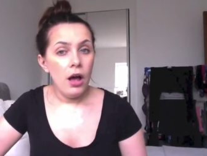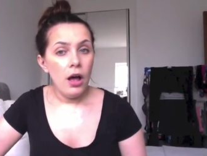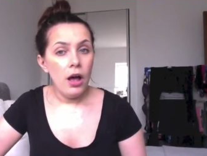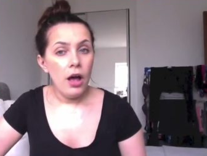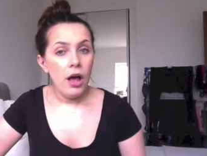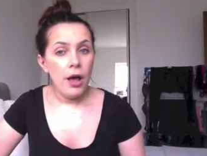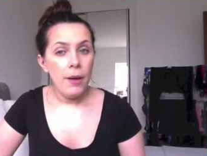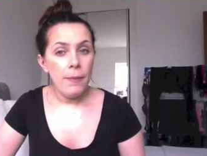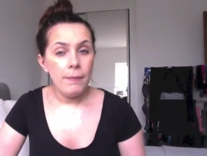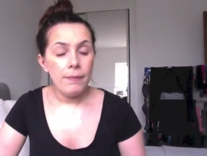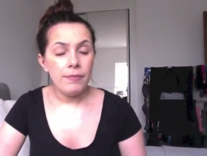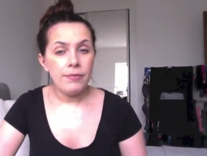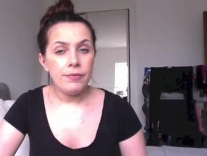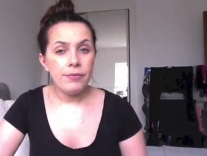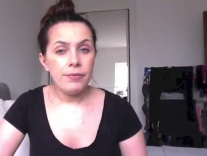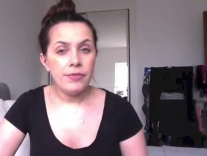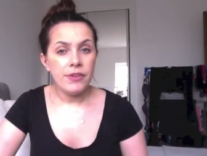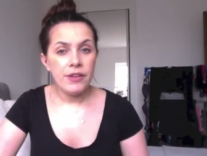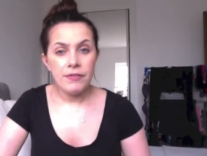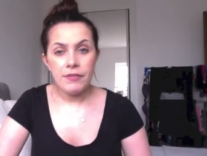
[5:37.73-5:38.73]
Um,
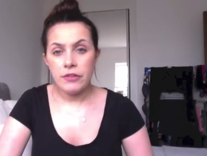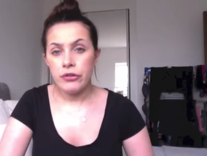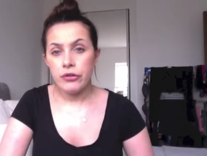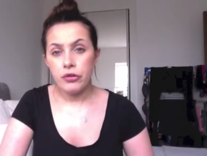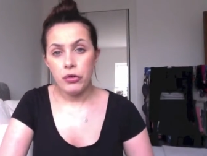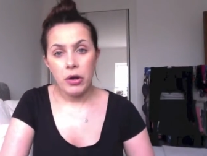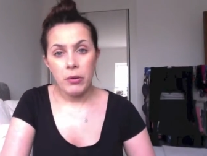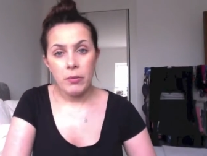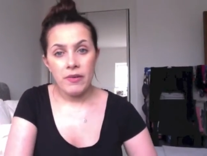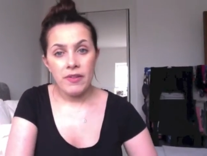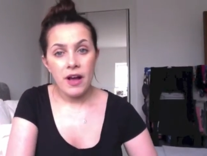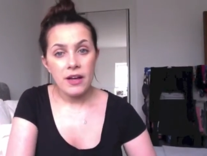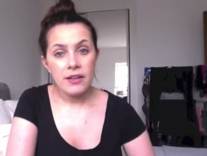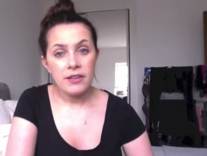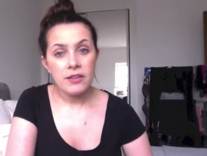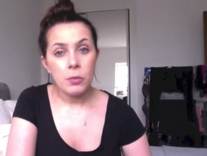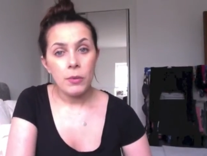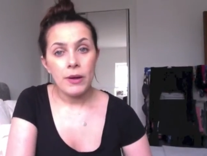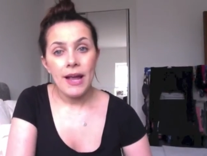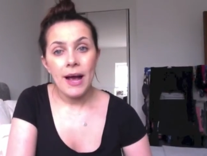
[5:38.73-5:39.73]
different story with
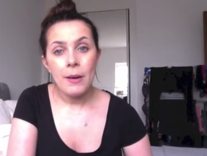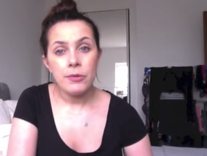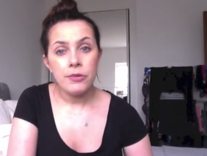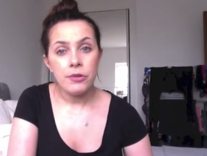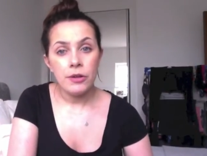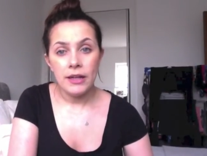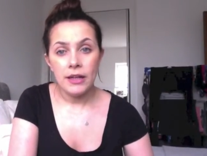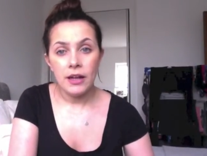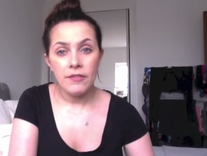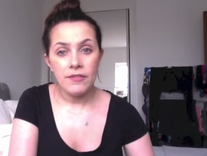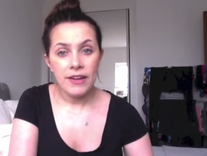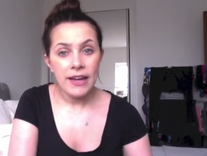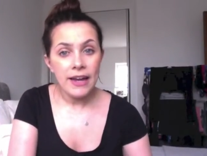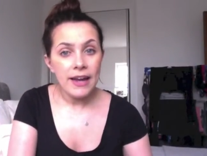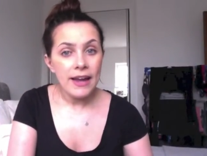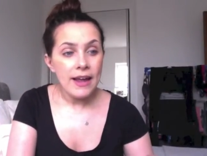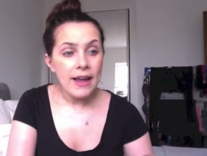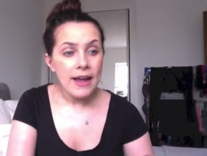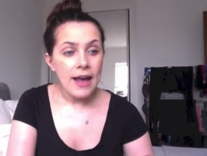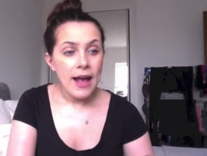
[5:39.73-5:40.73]
us. We absolutely love
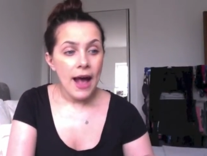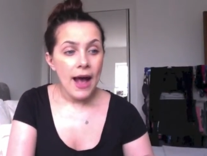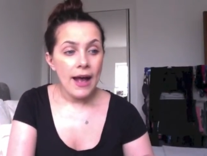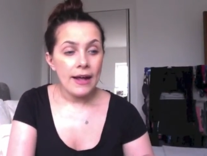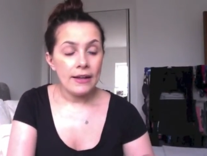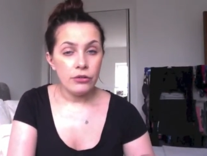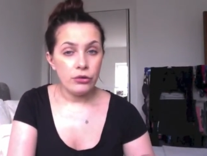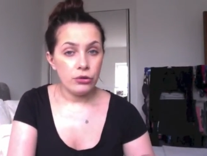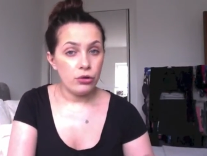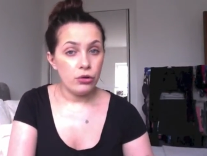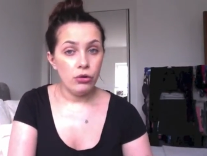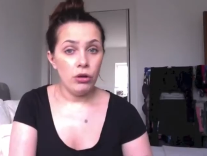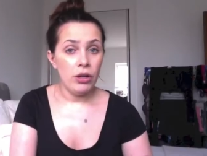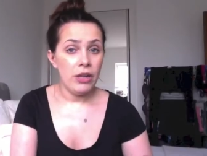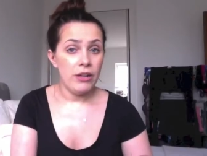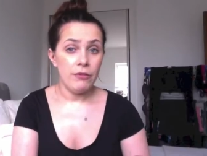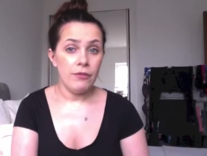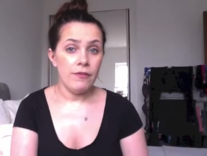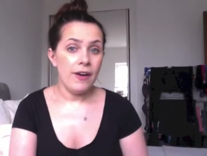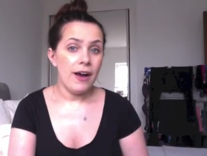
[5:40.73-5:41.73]
it and could not
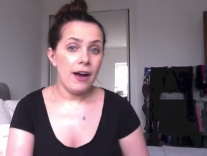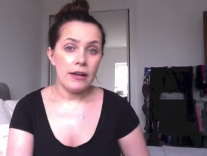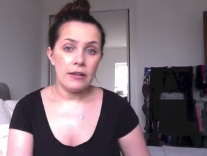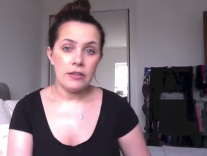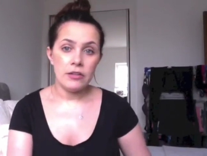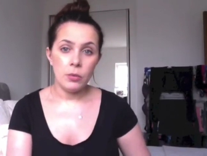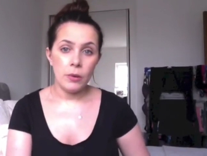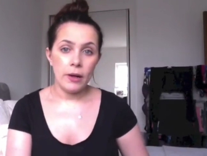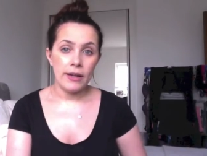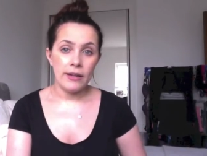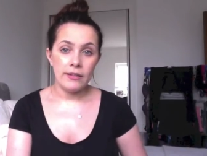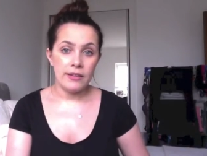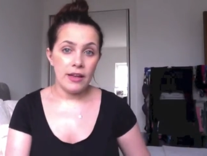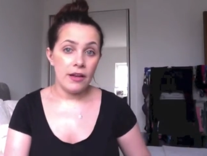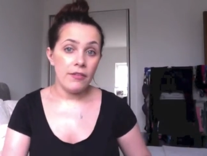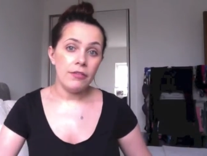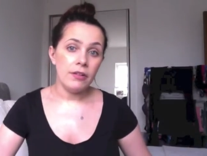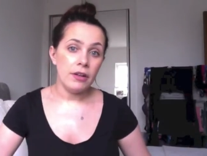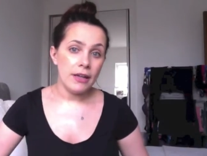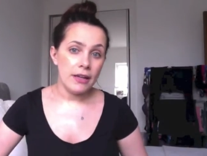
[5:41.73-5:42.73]
live without our swing,
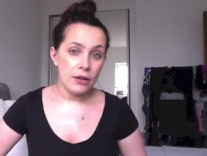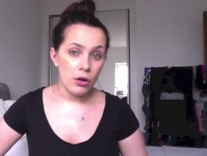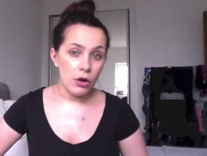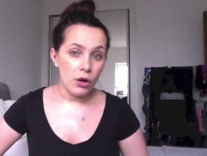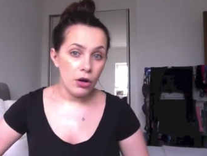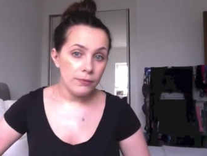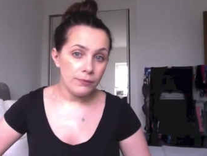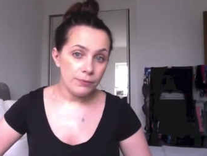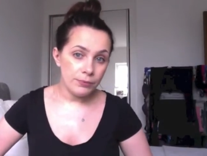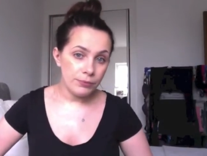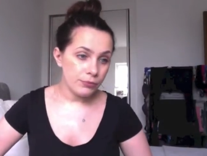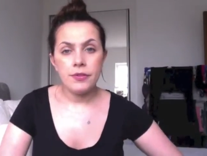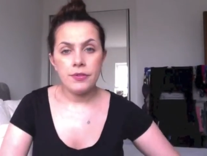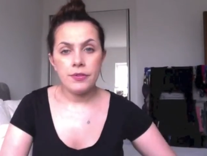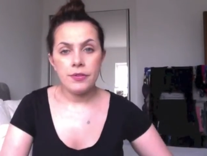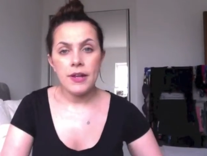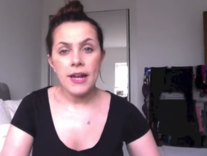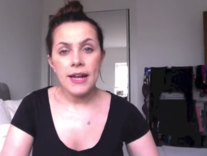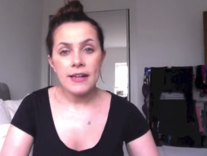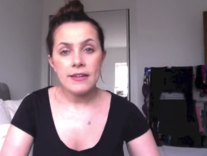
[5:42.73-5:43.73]
definitely not.
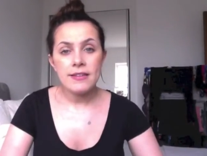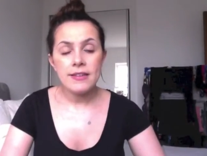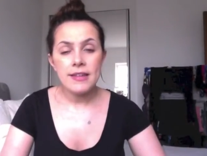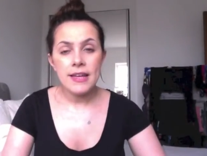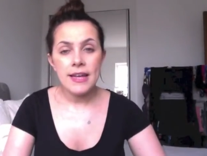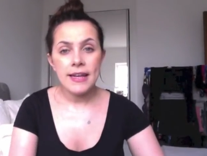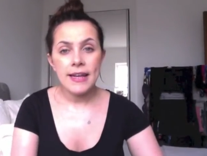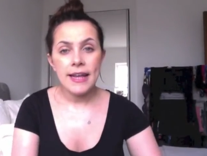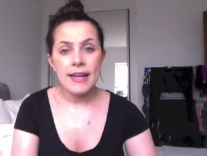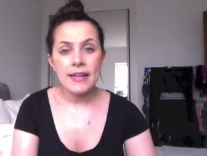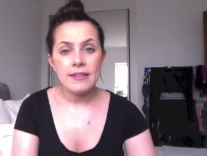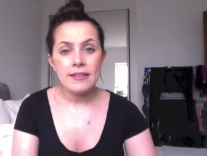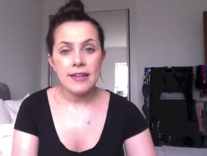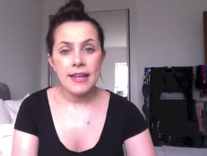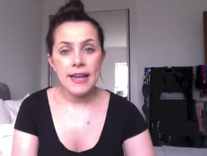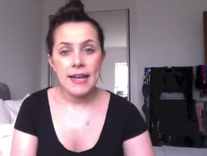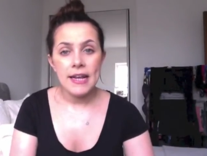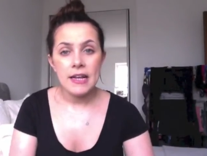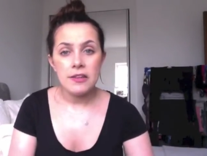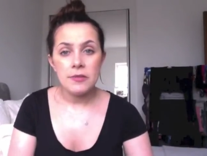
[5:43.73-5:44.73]
The next thing is
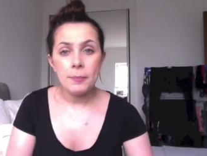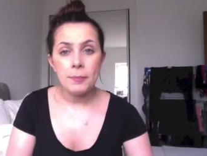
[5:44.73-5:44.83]
his